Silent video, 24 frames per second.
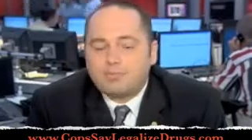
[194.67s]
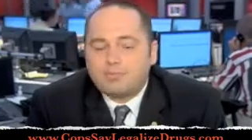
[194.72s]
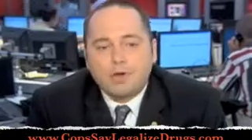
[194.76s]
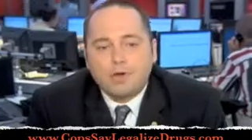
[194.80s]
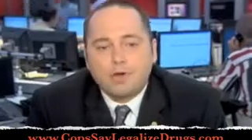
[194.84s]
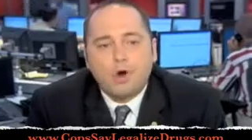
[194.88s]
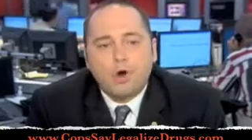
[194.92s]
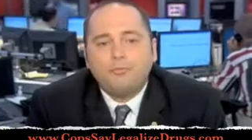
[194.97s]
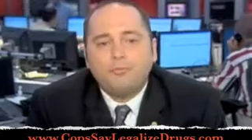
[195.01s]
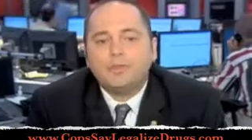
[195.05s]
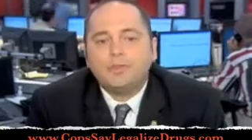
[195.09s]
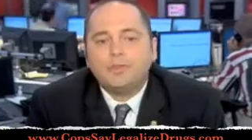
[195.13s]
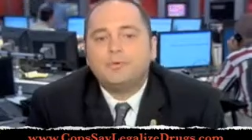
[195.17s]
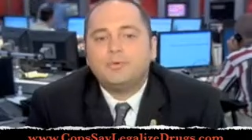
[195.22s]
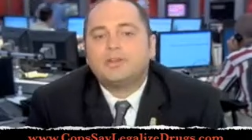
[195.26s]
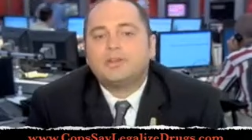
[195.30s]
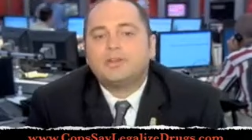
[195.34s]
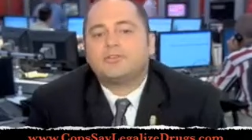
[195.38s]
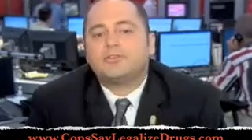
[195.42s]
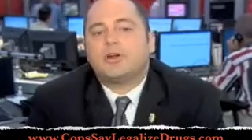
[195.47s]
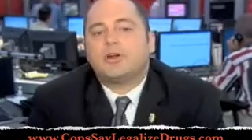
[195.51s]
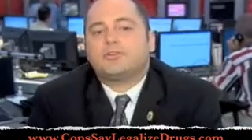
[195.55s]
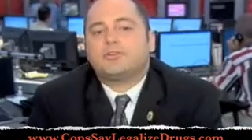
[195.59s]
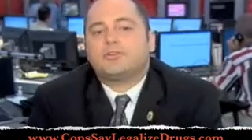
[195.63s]
hopefully we can
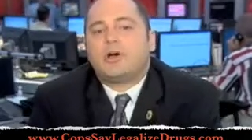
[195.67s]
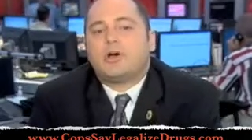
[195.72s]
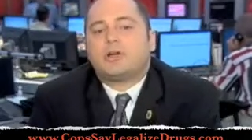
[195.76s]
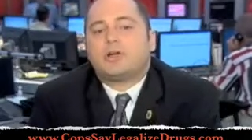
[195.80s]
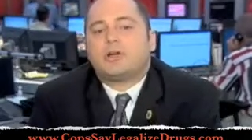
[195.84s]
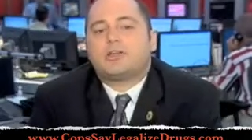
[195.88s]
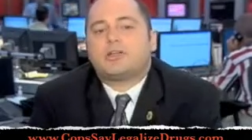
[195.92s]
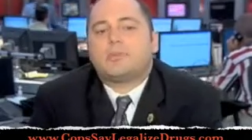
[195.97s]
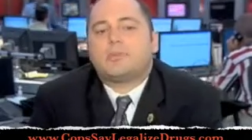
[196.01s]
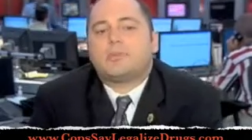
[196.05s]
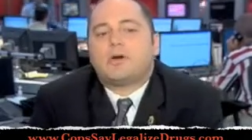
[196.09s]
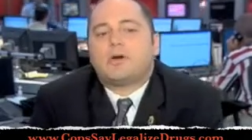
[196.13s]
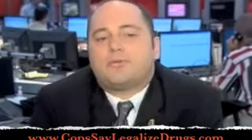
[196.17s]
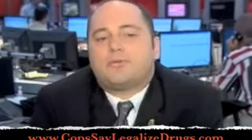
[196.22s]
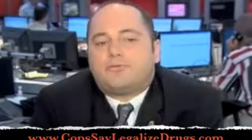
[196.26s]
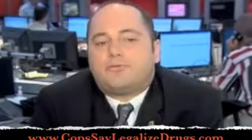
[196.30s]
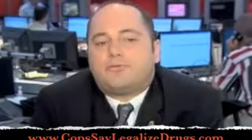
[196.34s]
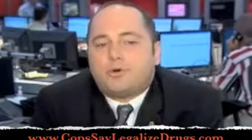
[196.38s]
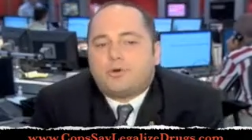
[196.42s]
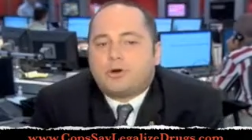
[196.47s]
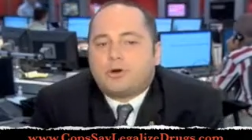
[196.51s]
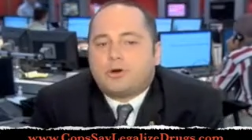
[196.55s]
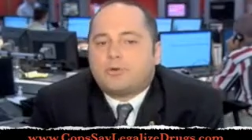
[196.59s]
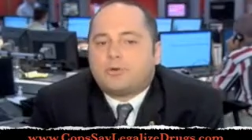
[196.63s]
start talking about
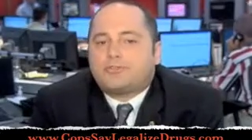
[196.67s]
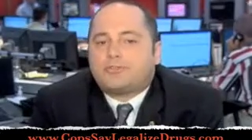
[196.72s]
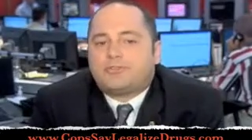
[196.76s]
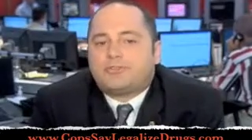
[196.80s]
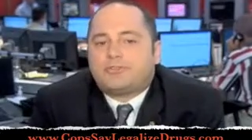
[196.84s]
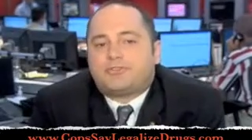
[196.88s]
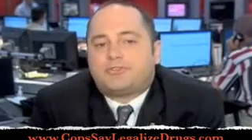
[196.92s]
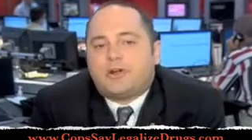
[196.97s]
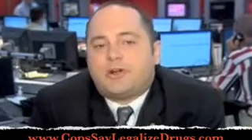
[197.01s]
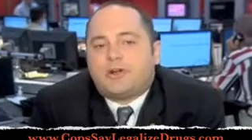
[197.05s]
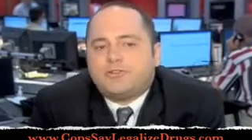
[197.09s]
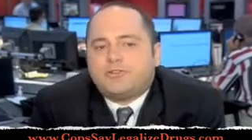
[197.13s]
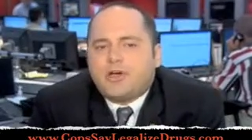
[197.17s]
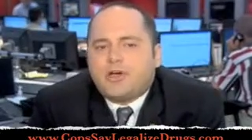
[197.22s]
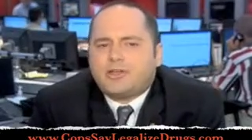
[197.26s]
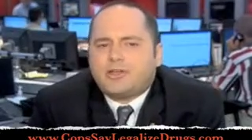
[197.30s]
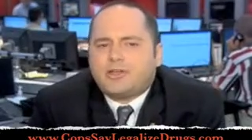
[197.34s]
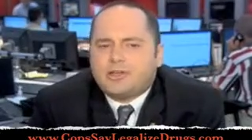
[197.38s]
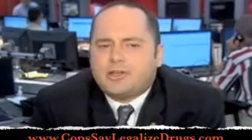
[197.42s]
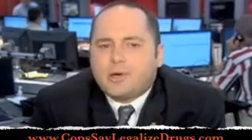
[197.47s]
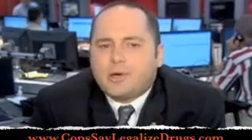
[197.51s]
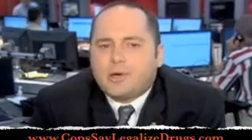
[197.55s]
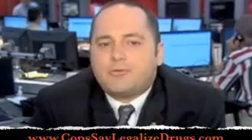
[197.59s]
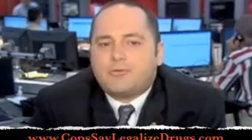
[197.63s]
reform and start
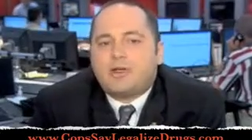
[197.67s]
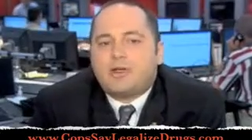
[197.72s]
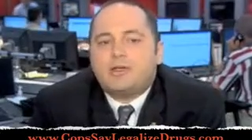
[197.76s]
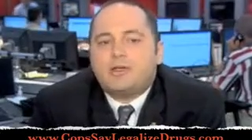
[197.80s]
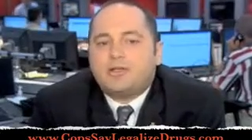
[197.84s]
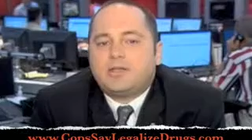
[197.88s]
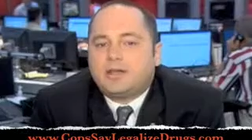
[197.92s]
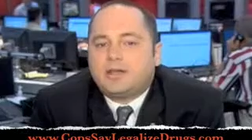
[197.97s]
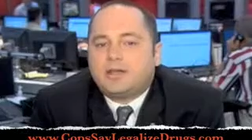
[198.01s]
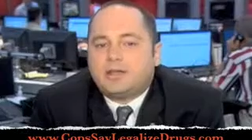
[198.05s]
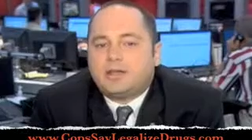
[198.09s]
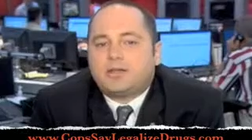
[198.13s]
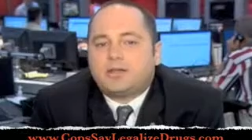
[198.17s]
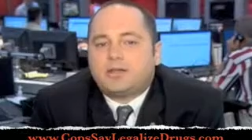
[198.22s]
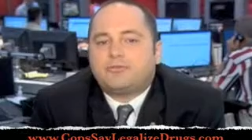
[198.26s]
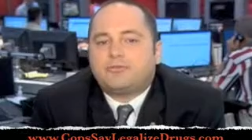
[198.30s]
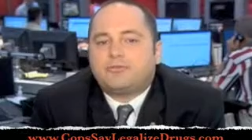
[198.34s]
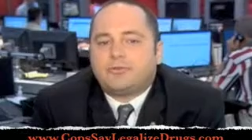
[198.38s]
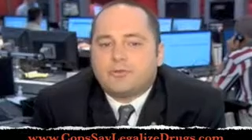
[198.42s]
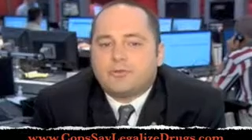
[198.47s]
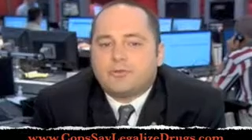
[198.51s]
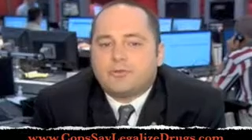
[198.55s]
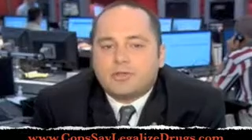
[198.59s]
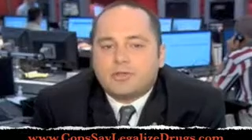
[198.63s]
talking about regulating and
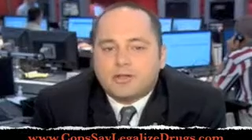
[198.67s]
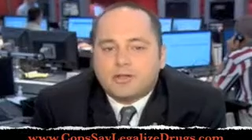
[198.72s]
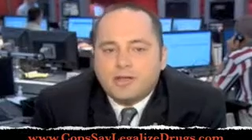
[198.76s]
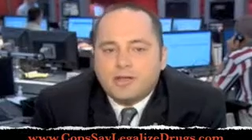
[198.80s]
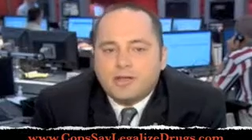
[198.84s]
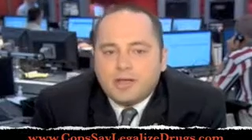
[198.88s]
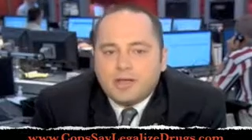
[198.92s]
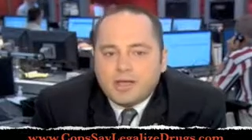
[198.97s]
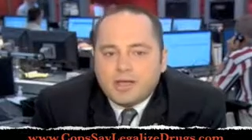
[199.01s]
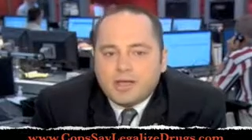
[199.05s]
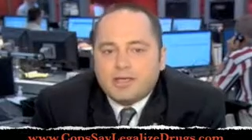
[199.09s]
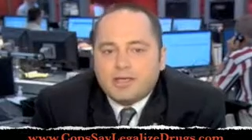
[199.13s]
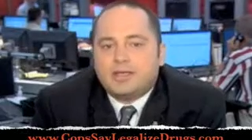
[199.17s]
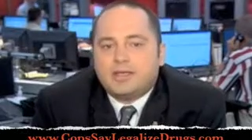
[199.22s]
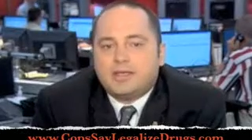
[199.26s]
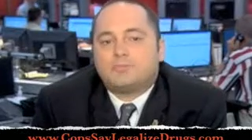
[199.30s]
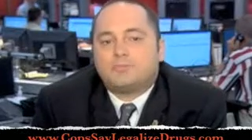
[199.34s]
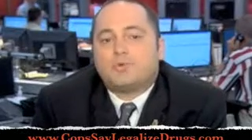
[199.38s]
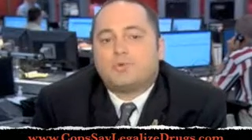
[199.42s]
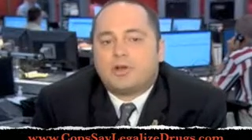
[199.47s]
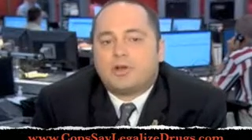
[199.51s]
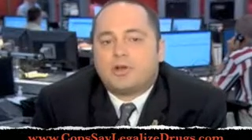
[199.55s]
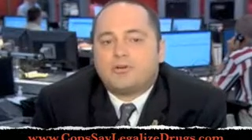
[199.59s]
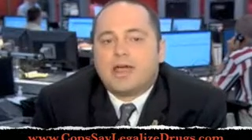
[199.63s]
controlling
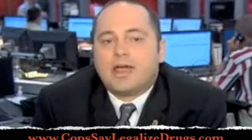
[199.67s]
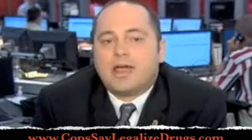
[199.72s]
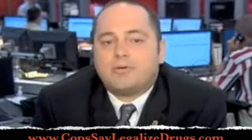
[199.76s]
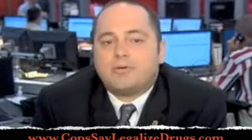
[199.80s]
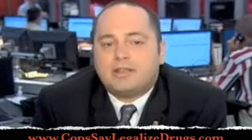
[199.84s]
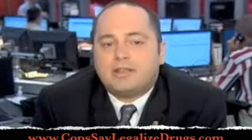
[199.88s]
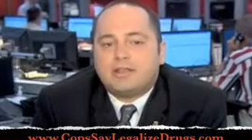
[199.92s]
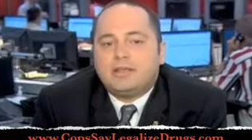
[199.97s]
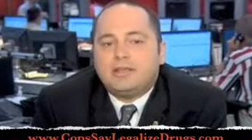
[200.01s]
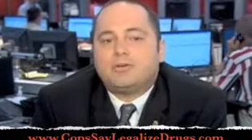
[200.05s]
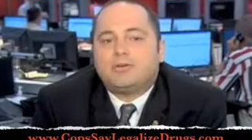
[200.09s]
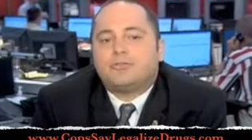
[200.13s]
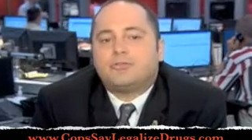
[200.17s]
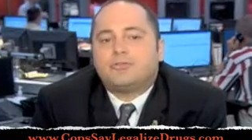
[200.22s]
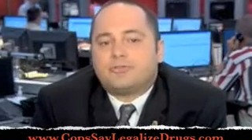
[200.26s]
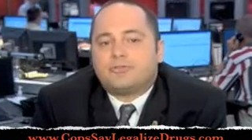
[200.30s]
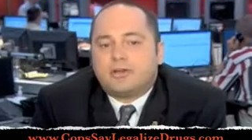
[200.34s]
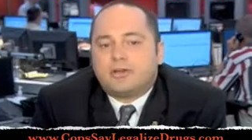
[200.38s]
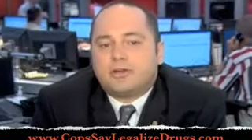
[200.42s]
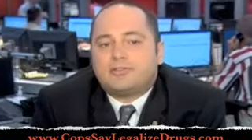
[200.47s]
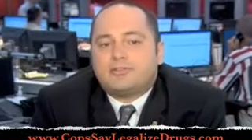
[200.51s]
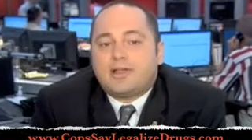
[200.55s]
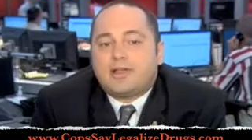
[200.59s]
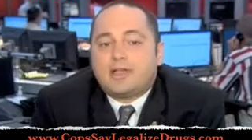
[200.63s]
what are now illegal
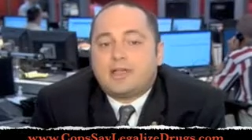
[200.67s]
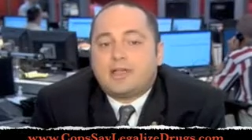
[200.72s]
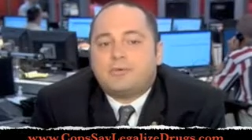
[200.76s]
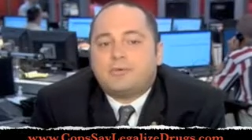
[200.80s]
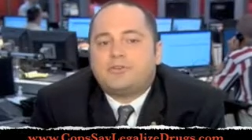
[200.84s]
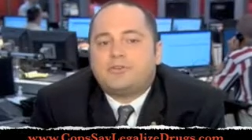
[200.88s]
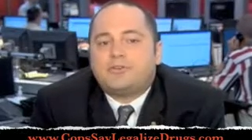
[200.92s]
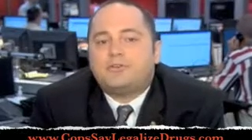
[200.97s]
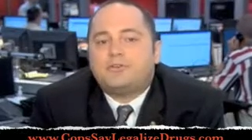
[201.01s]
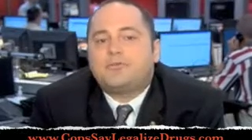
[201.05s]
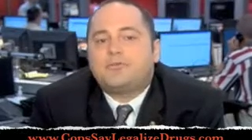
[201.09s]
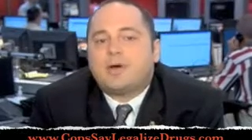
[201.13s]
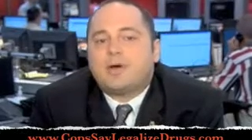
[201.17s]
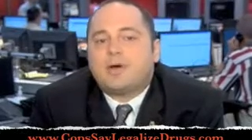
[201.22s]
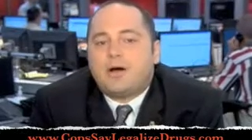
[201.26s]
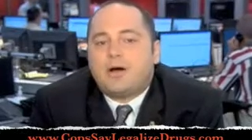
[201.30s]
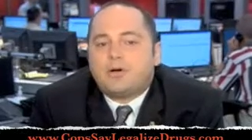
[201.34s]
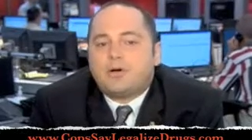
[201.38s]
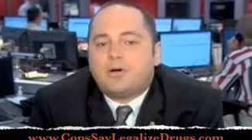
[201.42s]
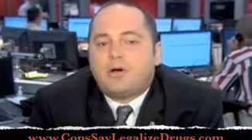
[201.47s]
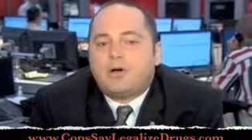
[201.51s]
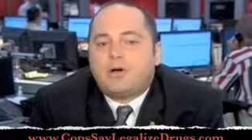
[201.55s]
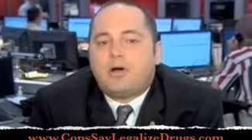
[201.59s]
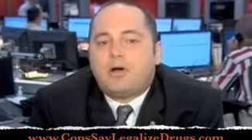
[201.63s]
drugs like we do
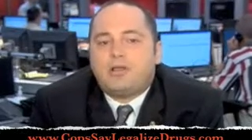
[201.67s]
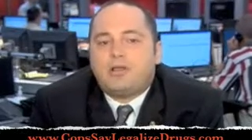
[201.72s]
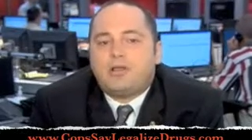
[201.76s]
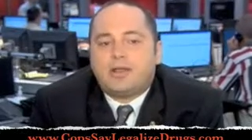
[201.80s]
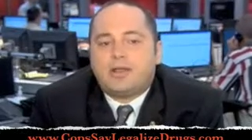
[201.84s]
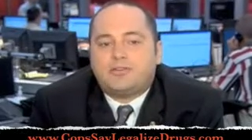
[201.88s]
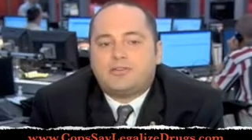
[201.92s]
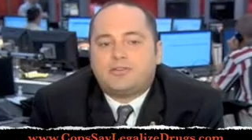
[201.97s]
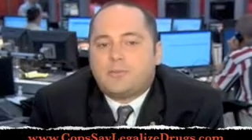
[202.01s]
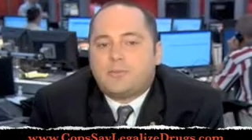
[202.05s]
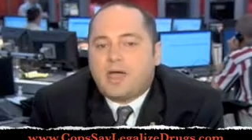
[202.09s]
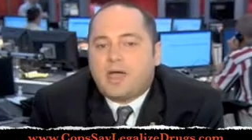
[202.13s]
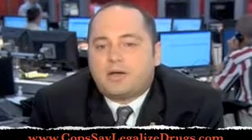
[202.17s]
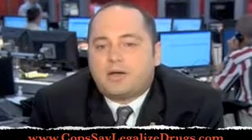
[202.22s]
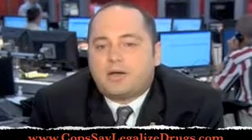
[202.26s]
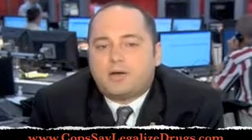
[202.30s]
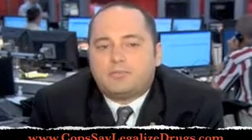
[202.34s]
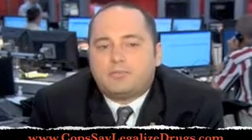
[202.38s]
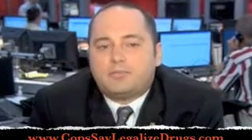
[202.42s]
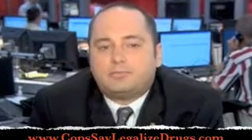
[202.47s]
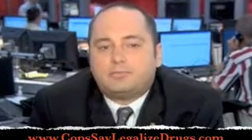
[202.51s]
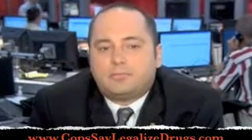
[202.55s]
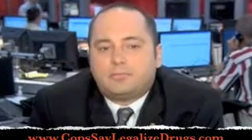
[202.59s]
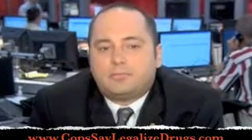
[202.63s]
alcohol and tobacco.